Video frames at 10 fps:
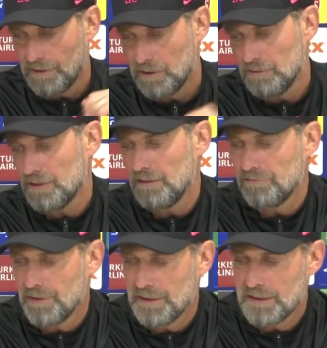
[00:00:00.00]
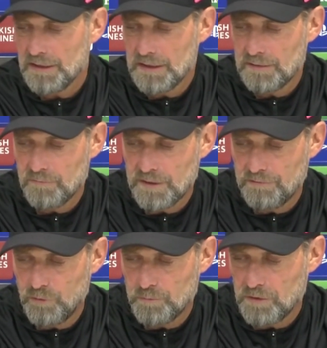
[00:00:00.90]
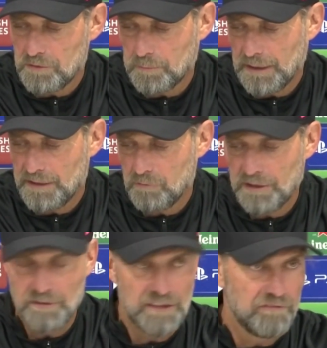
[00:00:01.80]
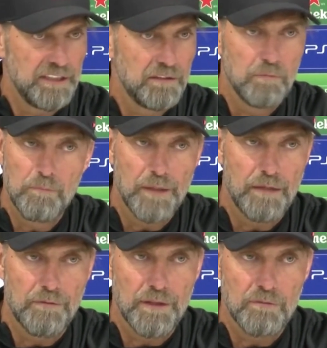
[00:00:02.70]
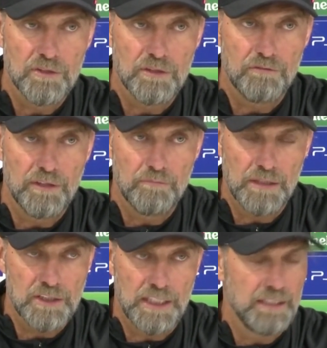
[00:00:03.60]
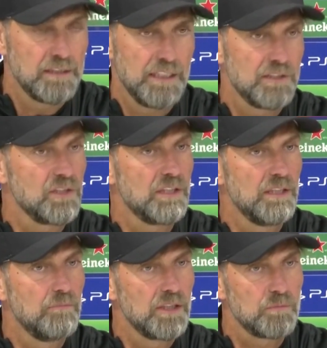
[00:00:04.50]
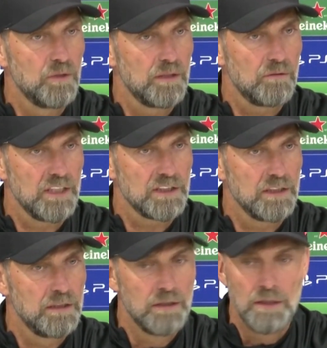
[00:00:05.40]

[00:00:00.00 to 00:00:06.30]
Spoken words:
finish was different. The football we played, the way we defend, everything was different. Much higher intensity, much more aggression.